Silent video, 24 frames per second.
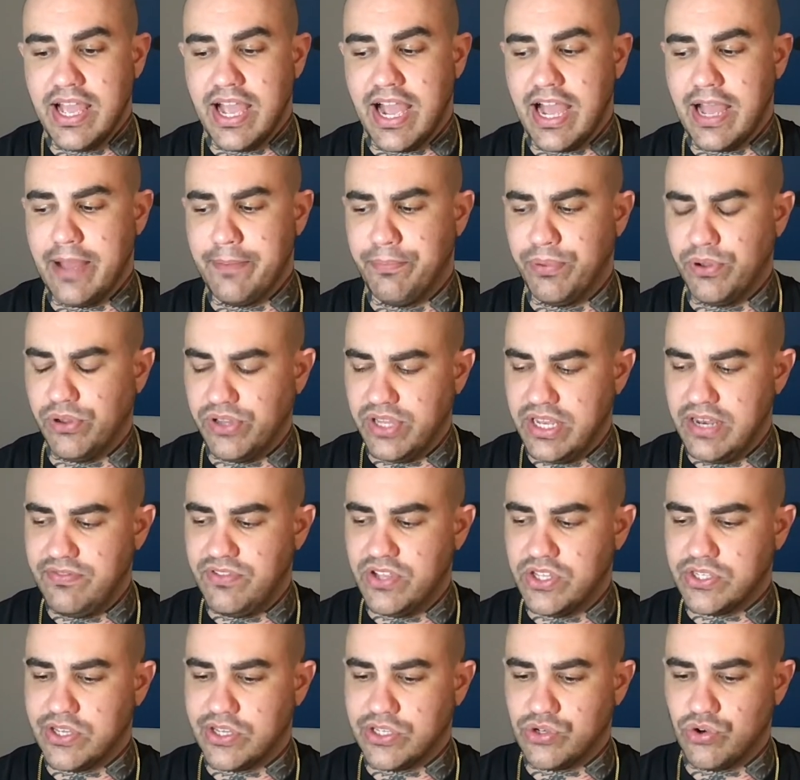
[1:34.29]
I believe
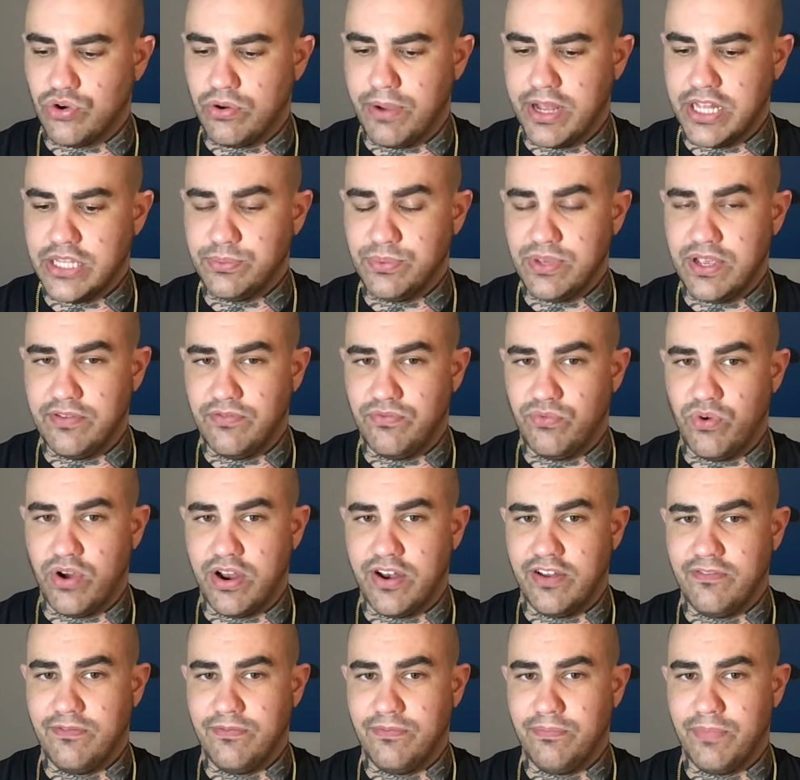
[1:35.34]
this also reminds me of
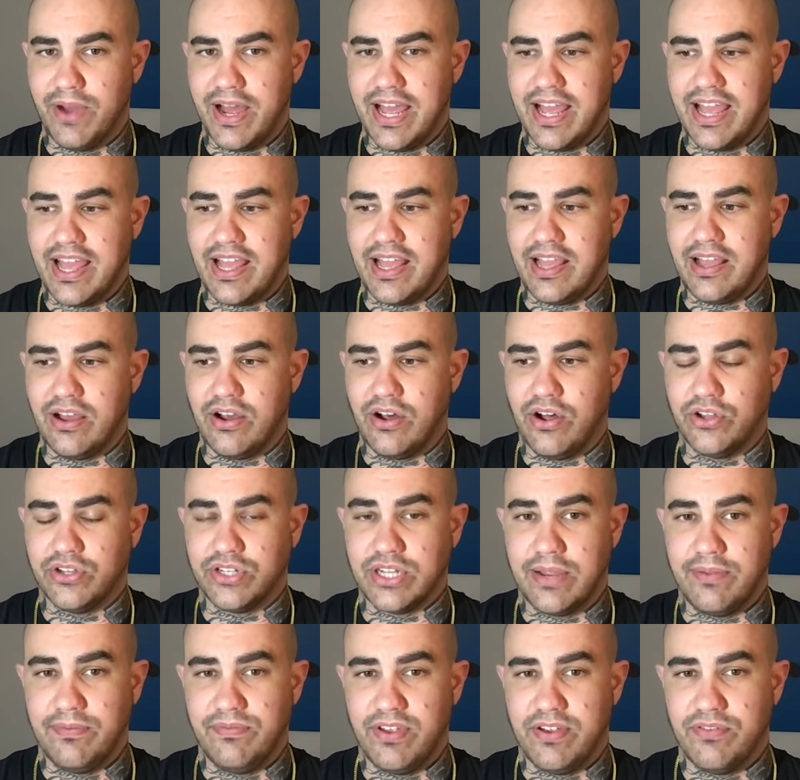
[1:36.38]
one of my all
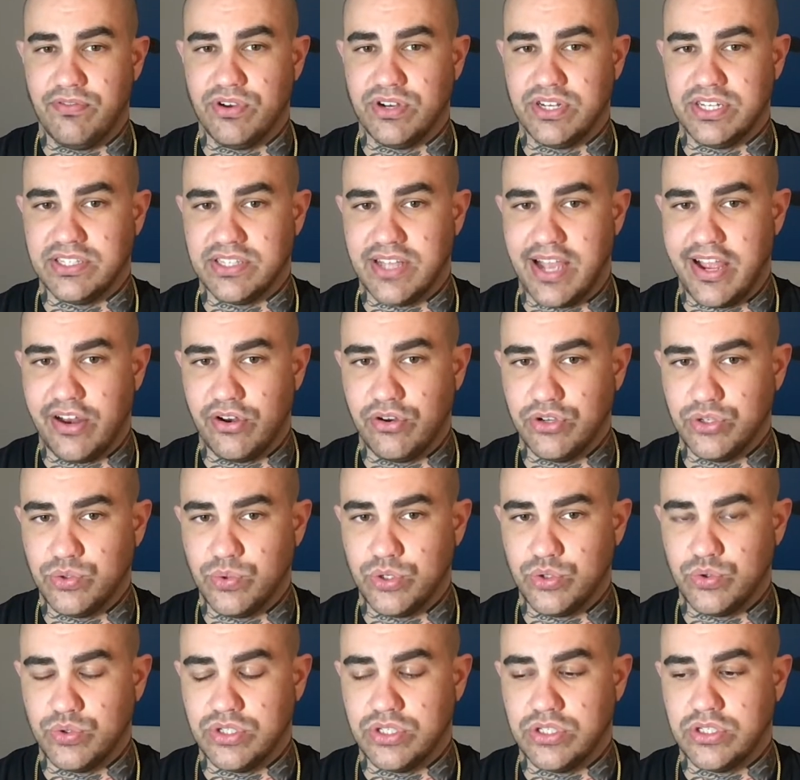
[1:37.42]
time favorite designers,
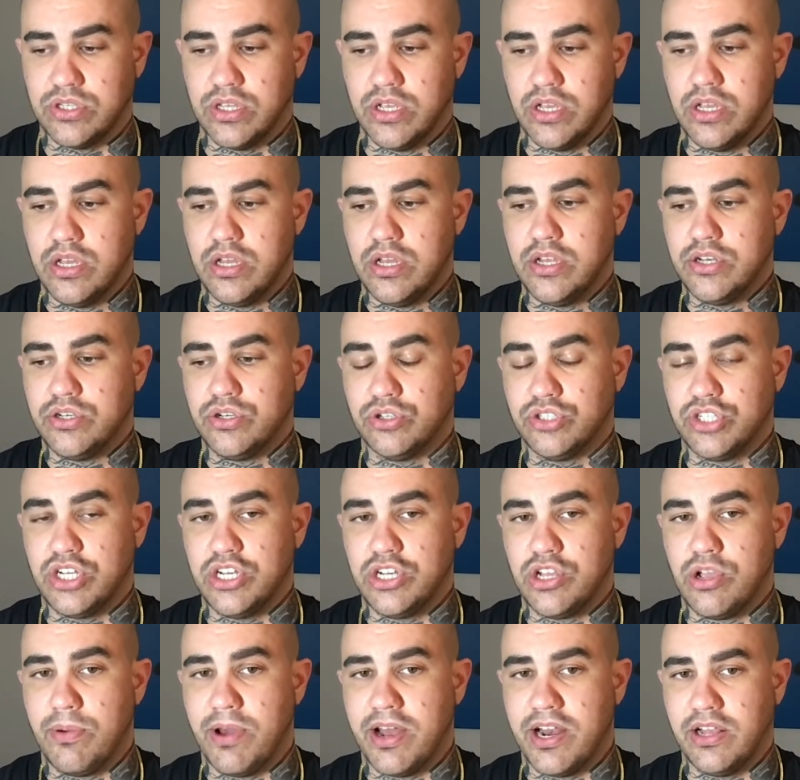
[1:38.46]
which was
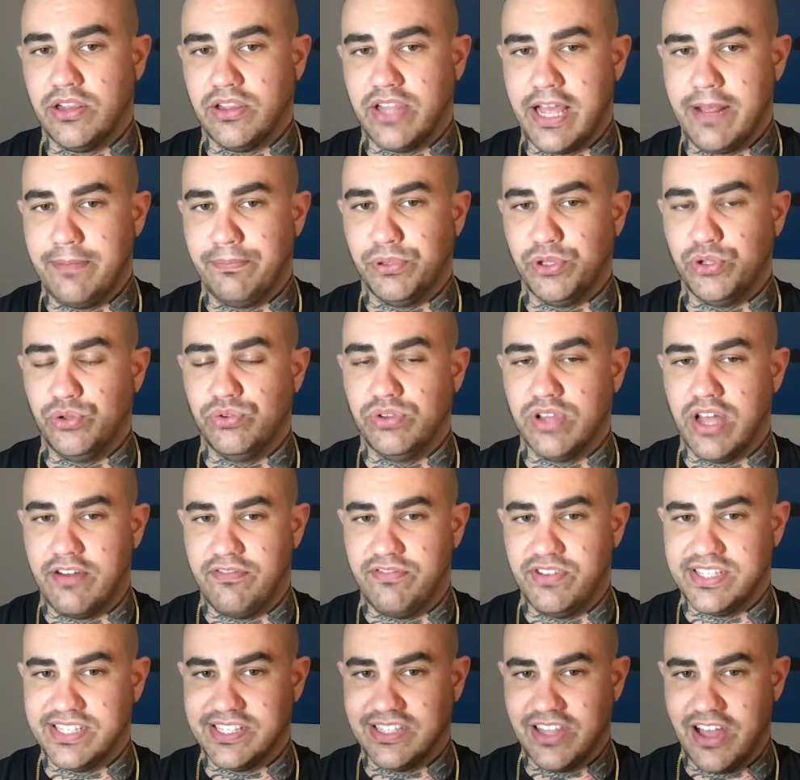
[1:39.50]
Dolce & Gabbana Light Blue
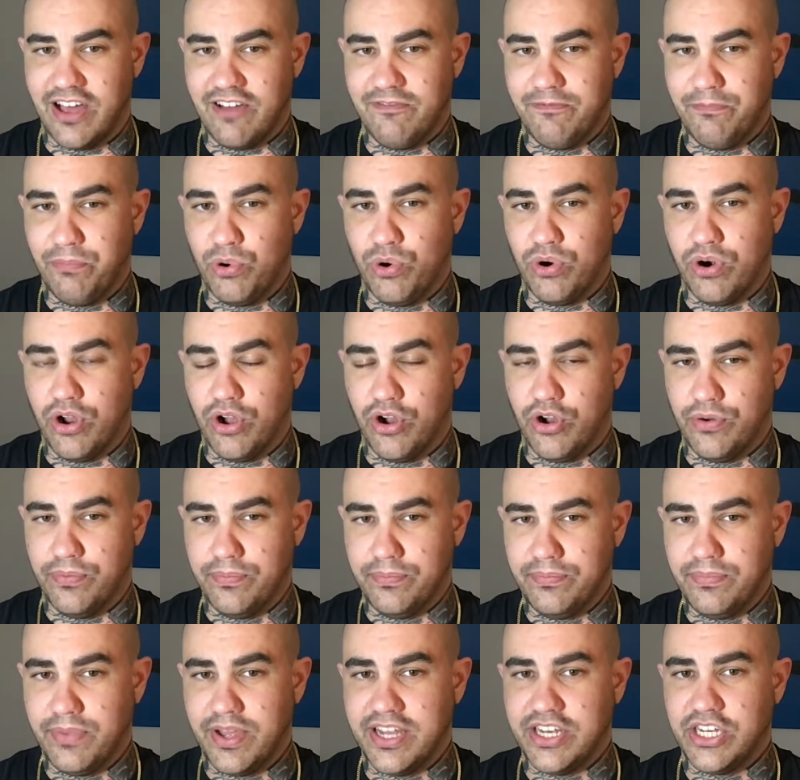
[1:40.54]
Love is Love Pour
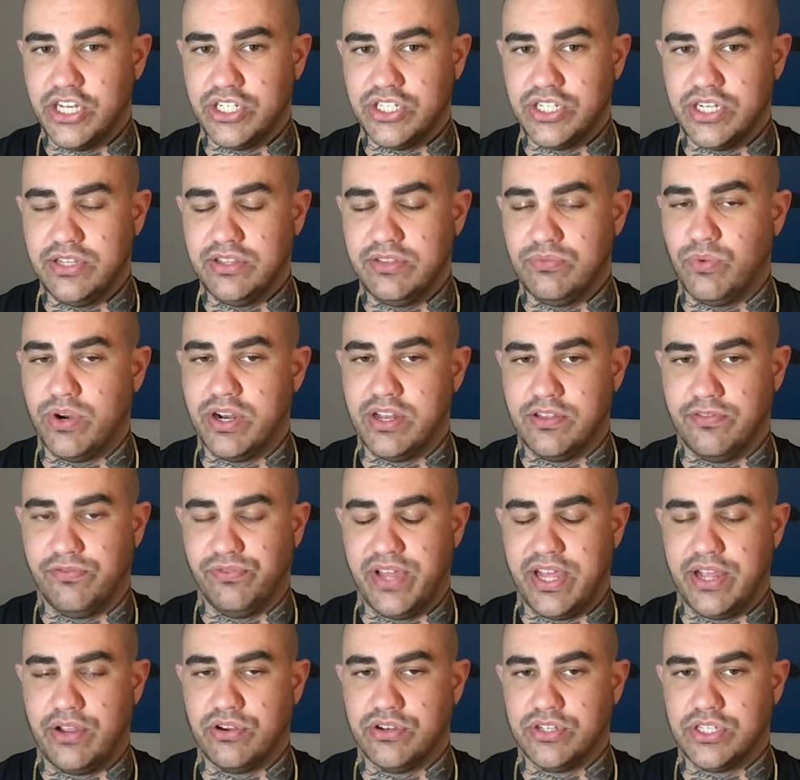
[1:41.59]
Homme edition, one of the
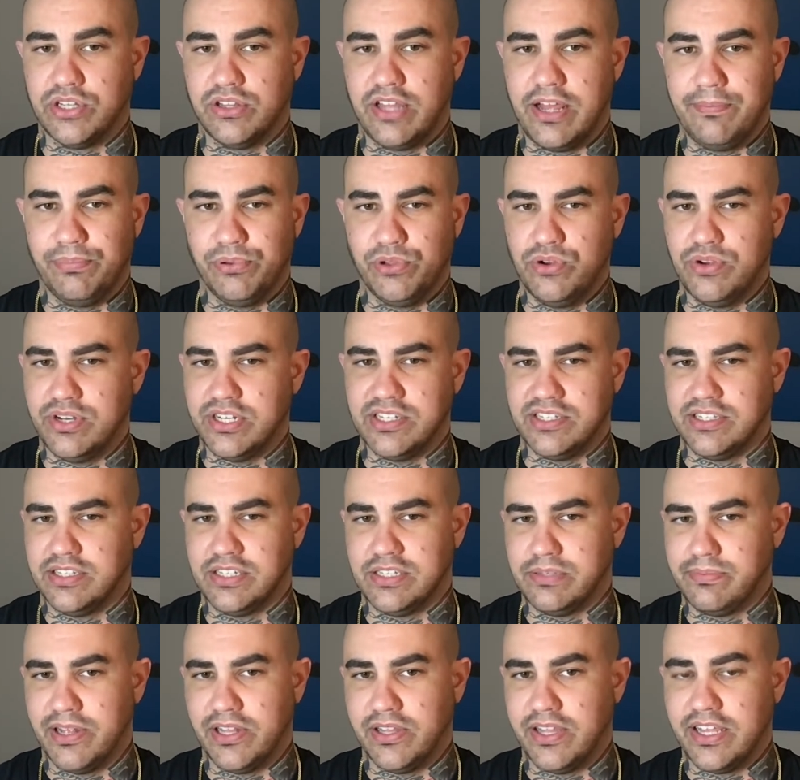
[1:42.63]
flankers to Light Blue. It doesn't
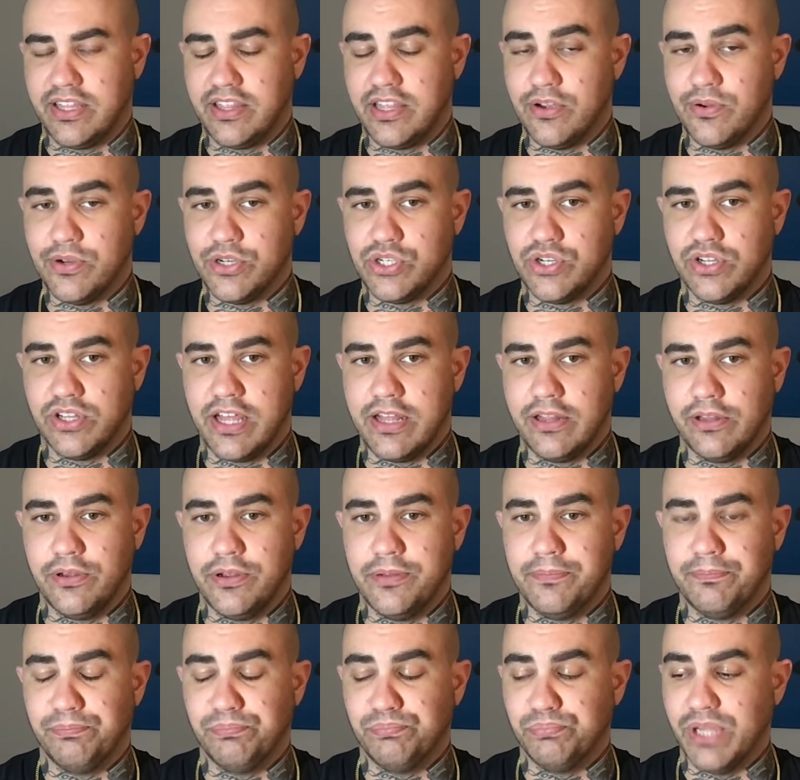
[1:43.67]
smell like the original Light
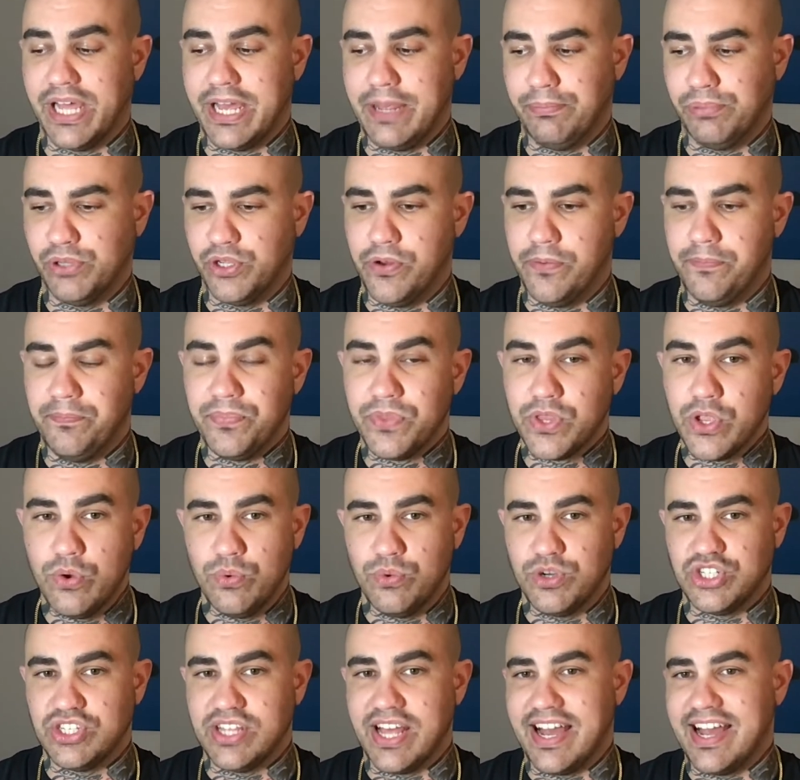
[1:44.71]
Blue, light blue
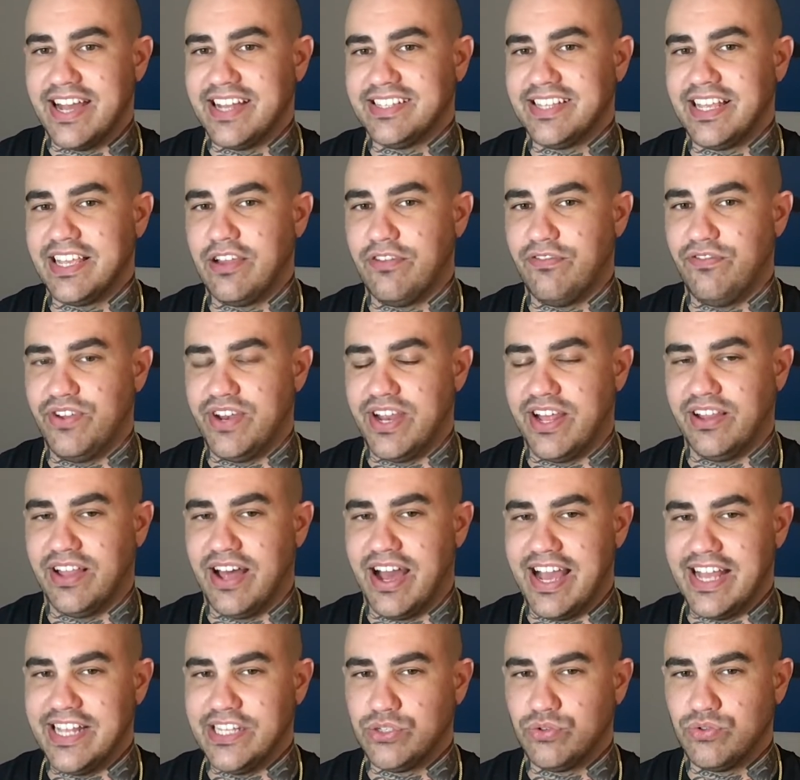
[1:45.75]
which that has like a
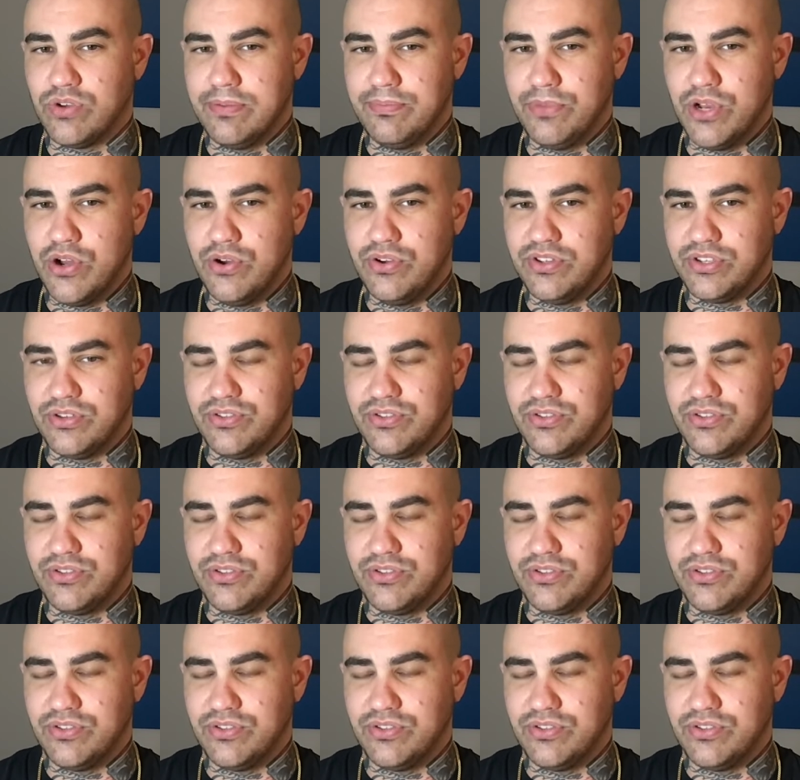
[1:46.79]
vanilla ice cream note.